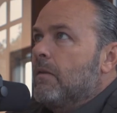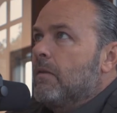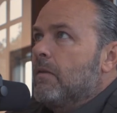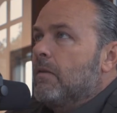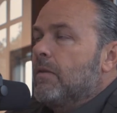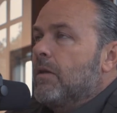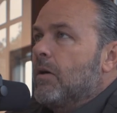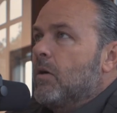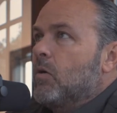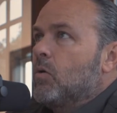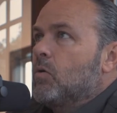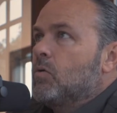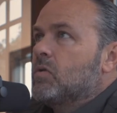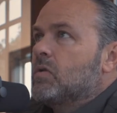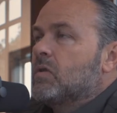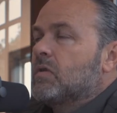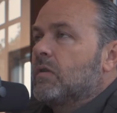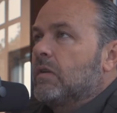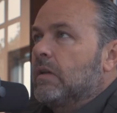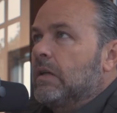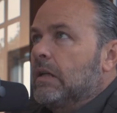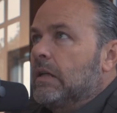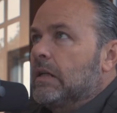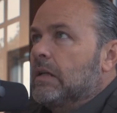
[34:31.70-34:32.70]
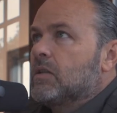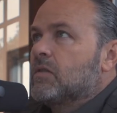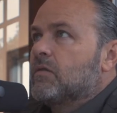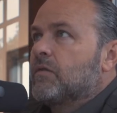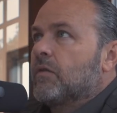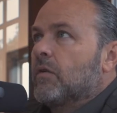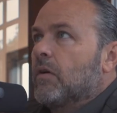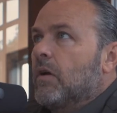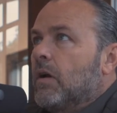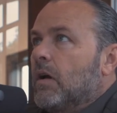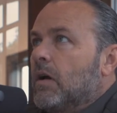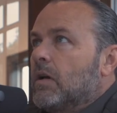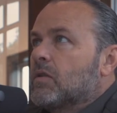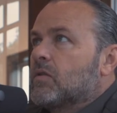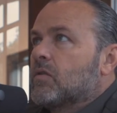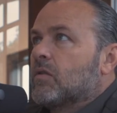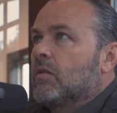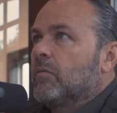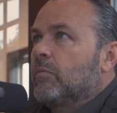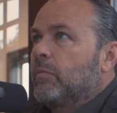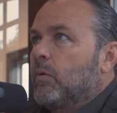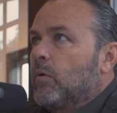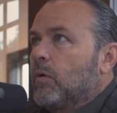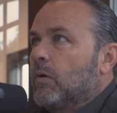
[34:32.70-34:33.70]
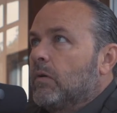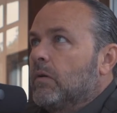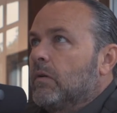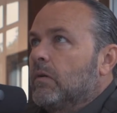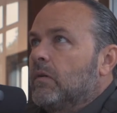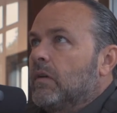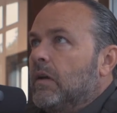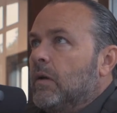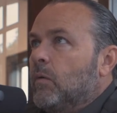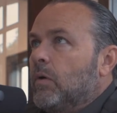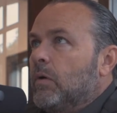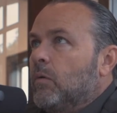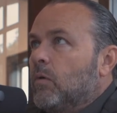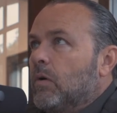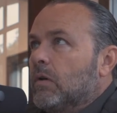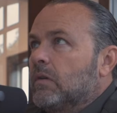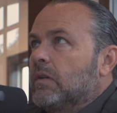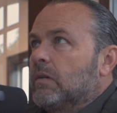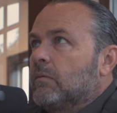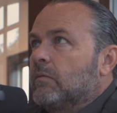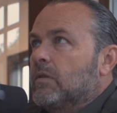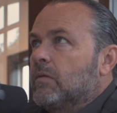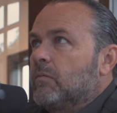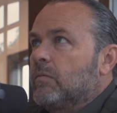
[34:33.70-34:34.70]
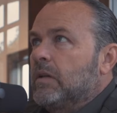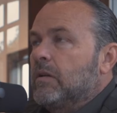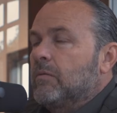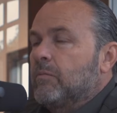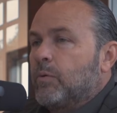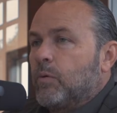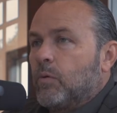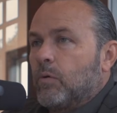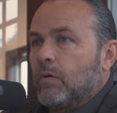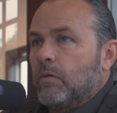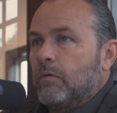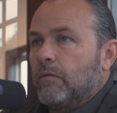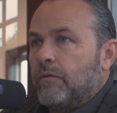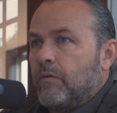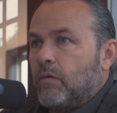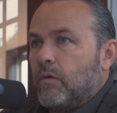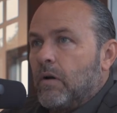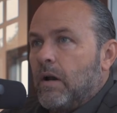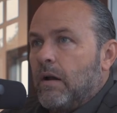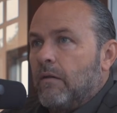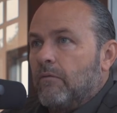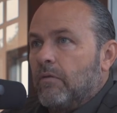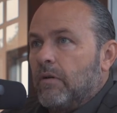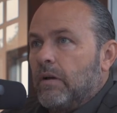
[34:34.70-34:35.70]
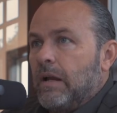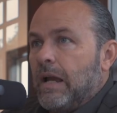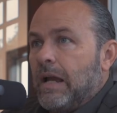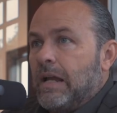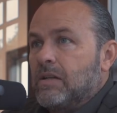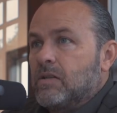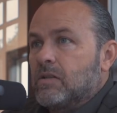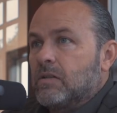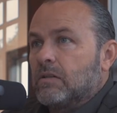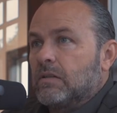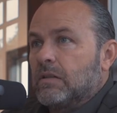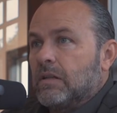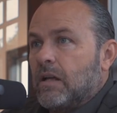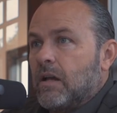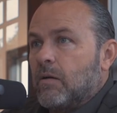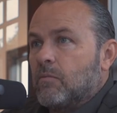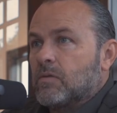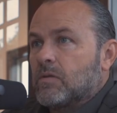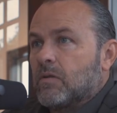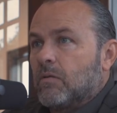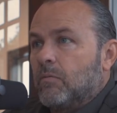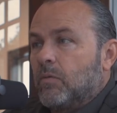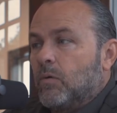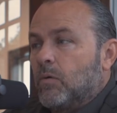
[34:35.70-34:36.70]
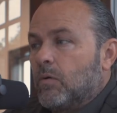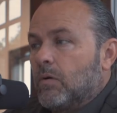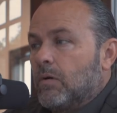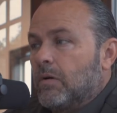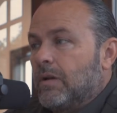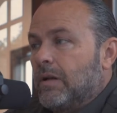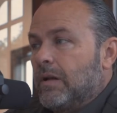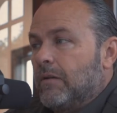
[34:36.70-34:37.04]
those things for us are important and we want them to be important for every agent that comes on board.